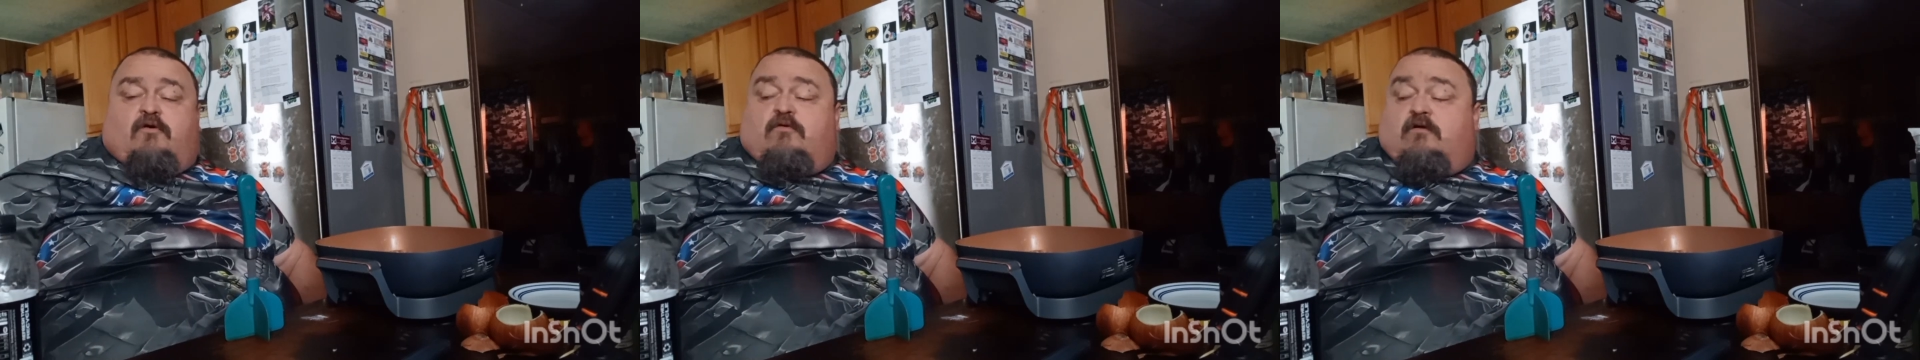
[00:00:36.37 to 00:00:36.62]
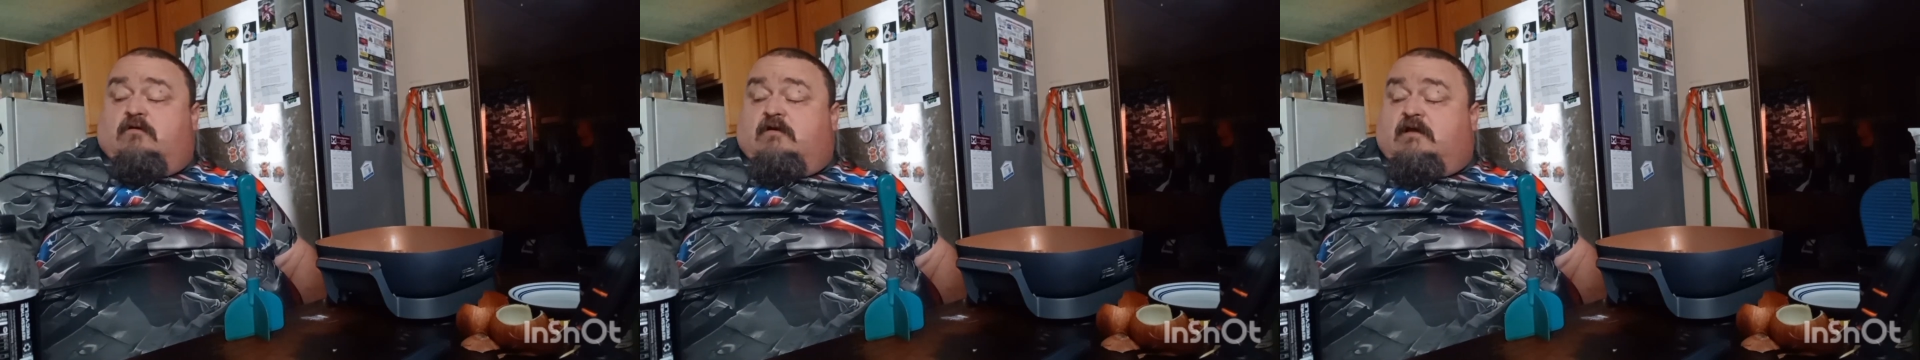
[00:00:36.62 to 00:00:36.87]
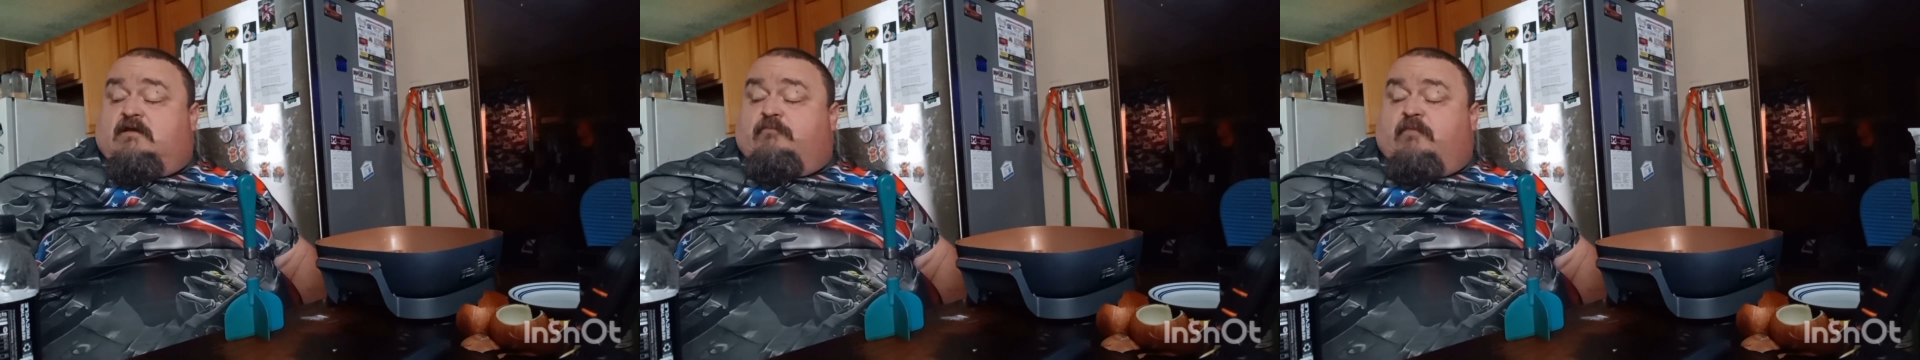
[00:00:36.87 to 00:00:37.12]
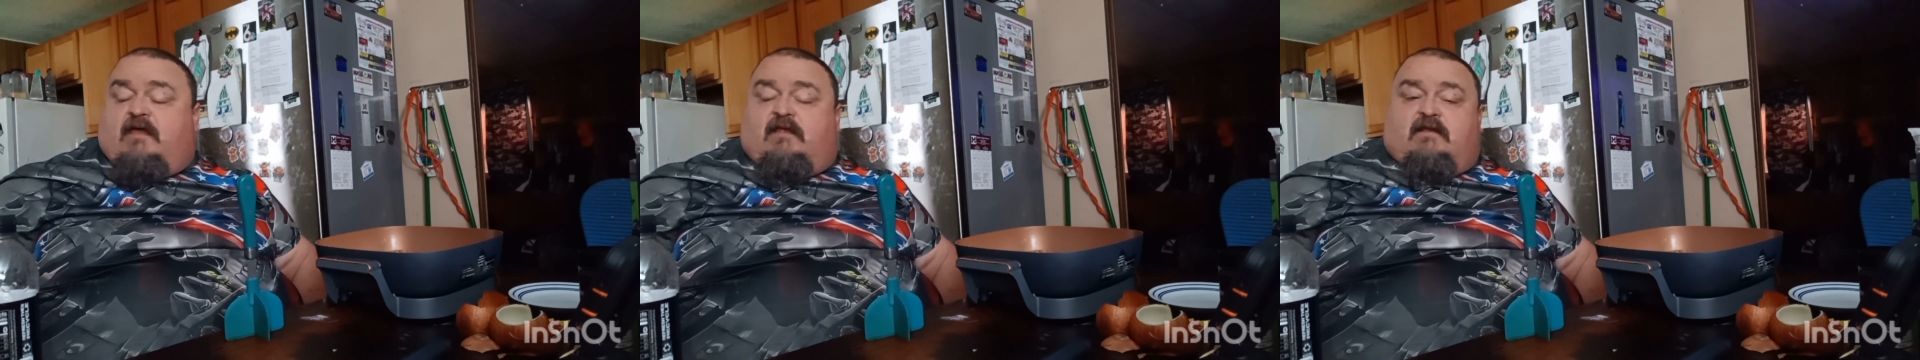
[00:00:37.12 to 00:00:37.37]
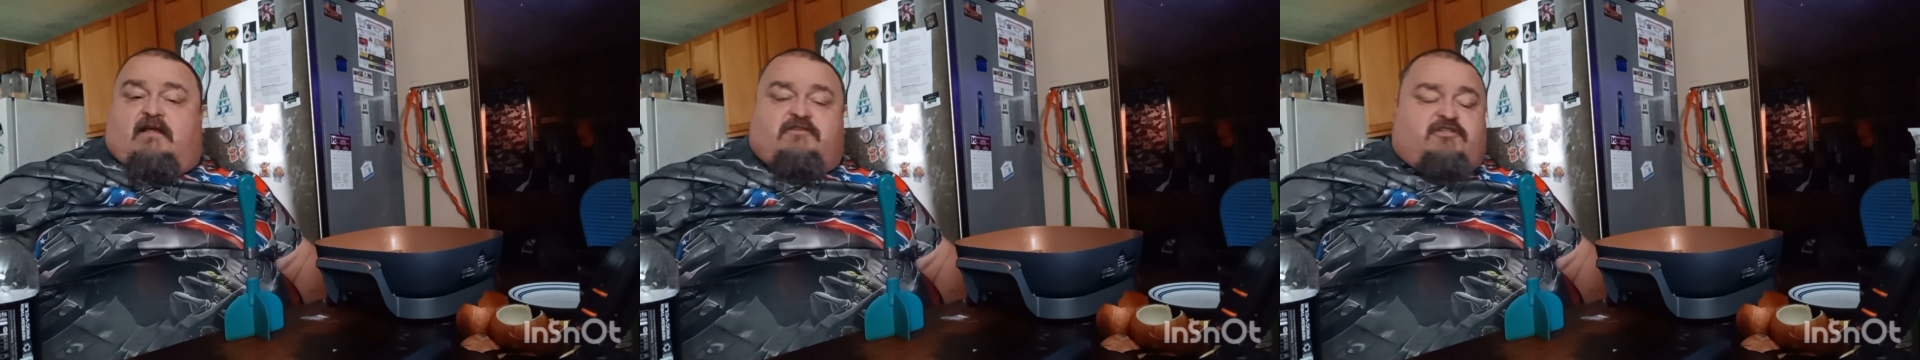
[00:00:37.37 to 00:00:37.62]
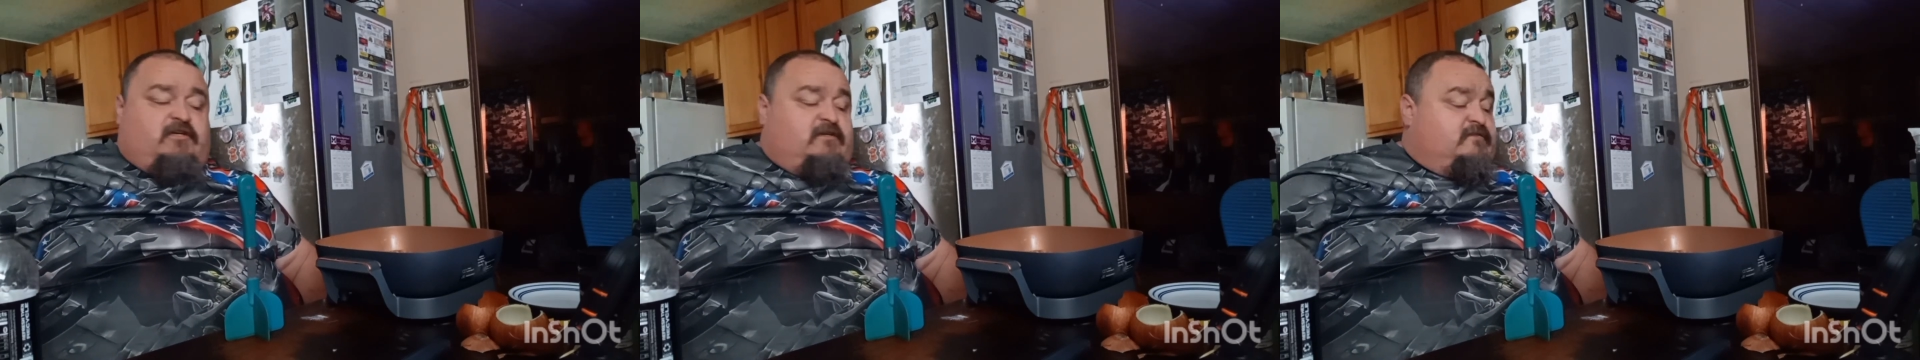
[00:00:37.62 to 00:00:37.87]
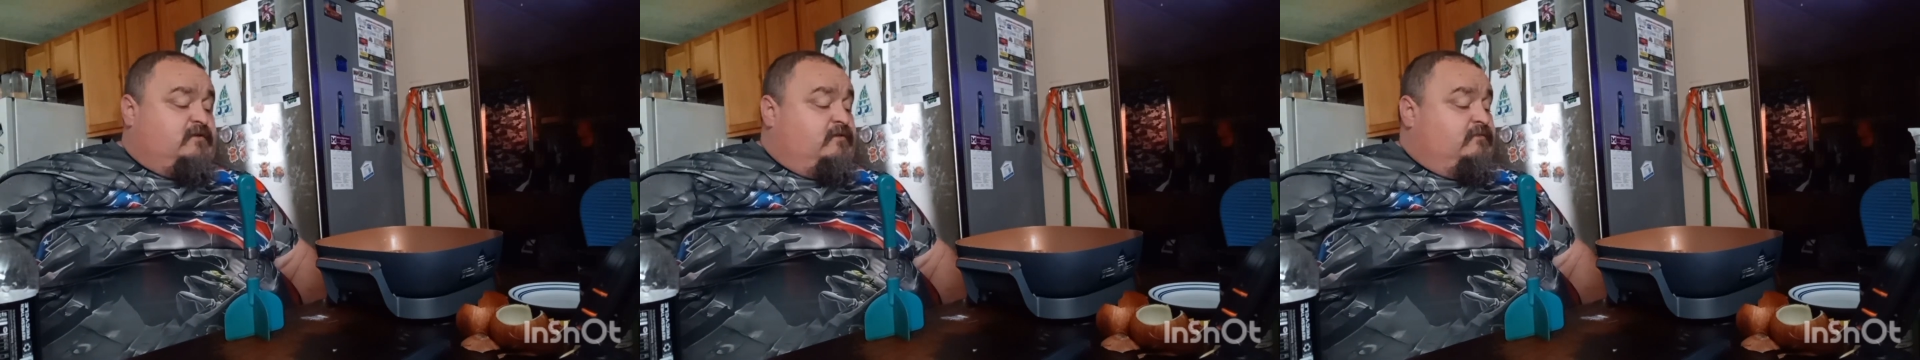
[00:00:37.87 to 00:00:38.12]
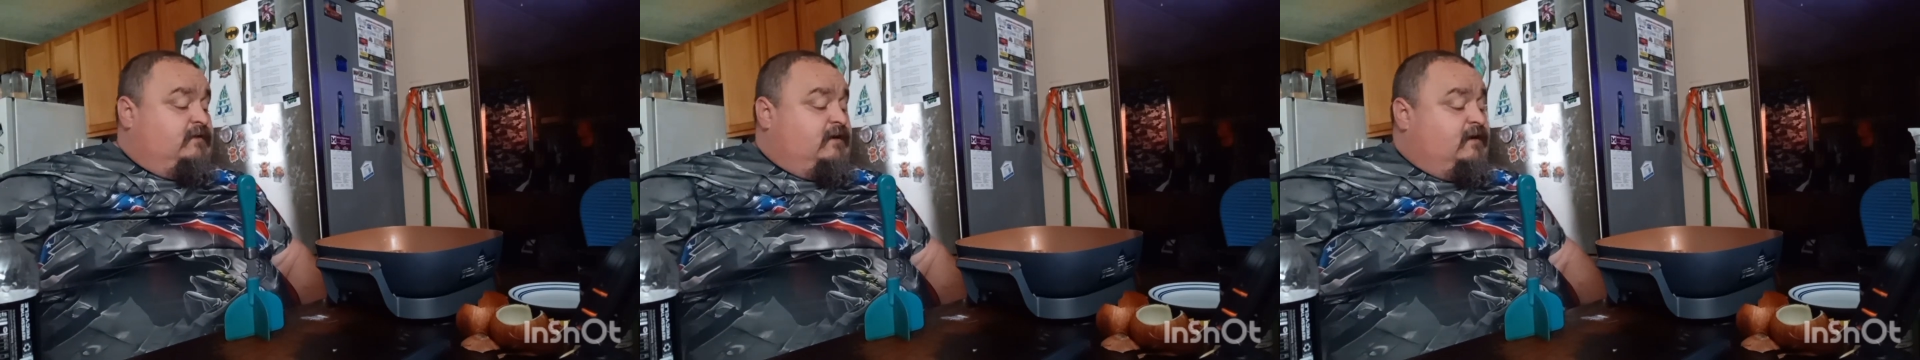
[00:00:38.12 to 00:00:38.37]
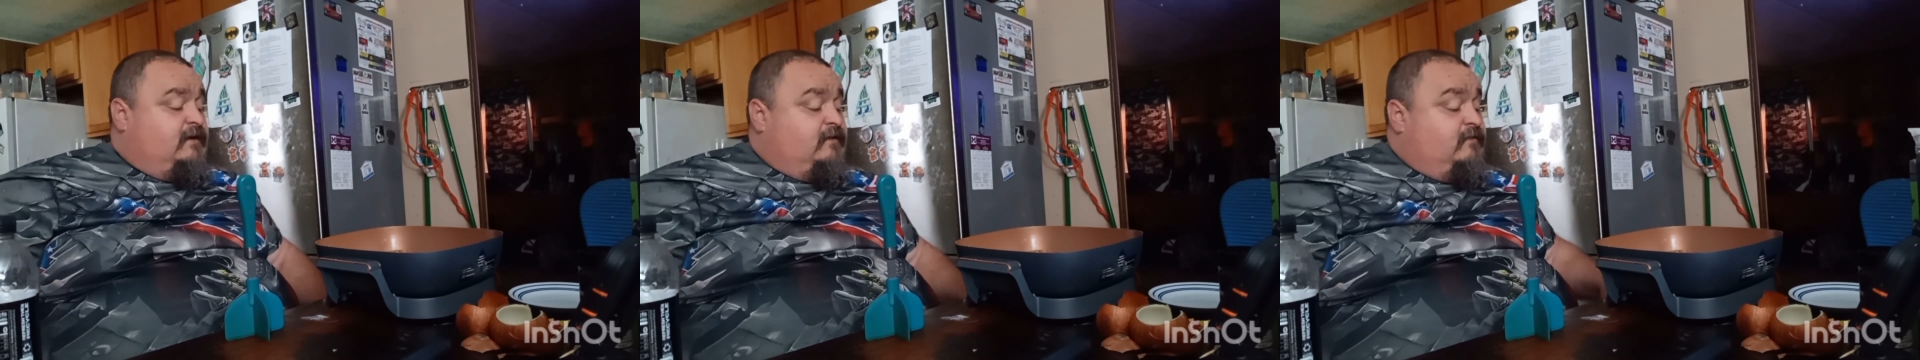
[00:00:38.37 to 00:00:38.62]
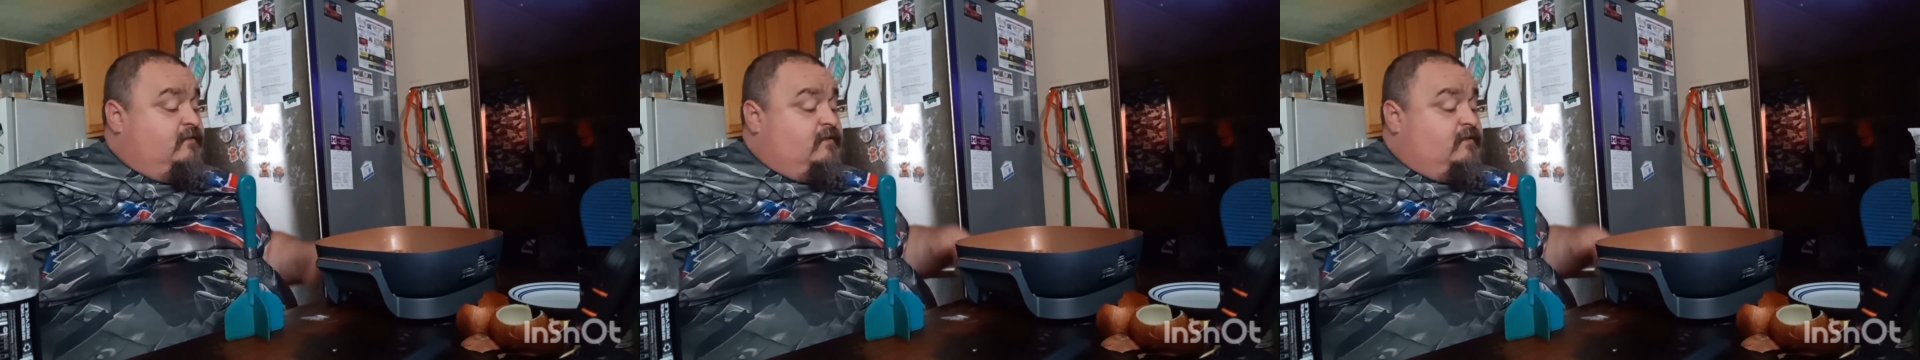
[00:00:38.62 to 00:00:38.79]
dough already made. I got cheese over here.